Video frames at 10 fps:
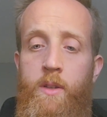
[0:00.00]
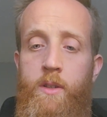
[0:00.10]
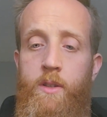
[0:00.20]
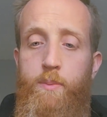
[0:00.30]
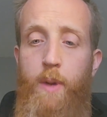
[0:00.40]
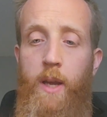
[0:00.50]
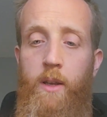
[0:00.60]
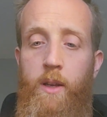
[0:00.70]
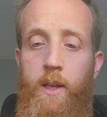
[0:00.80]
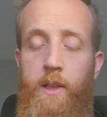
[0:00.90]

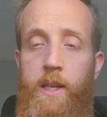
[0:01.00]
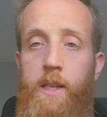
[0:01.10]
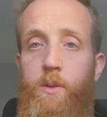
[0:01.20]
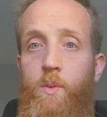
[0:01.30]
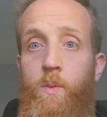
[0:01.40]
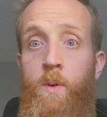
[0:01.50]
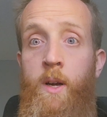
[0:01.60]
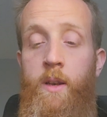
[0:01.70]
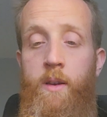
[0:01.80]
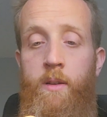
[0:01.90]
Spec Elite
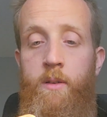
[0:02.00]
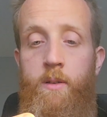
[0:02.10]
1.